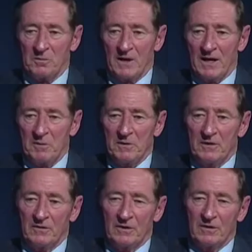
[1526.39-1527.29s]
to be
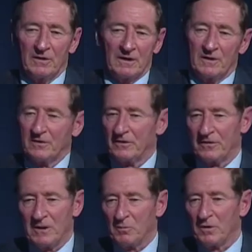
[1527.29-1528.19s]
happy. So, and that's the
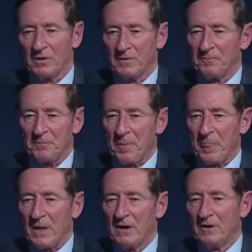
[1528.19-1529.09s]
same with,
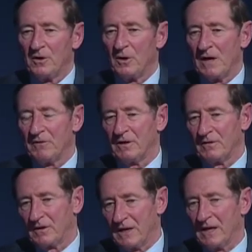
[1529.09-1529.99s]

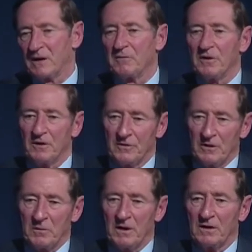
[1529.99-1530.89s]
having a caregiver and
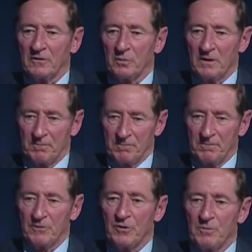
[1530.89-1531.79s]
somebody else.
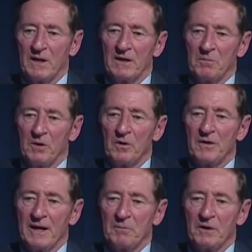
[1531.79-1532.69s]
To make them both
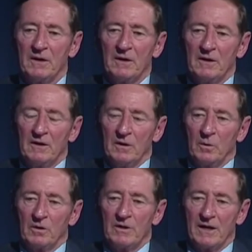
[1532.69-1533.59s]
happy,
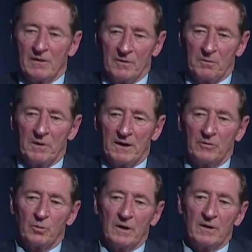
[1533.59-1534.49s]
we'll take them to the
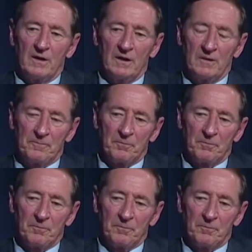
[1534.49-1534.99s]
place where the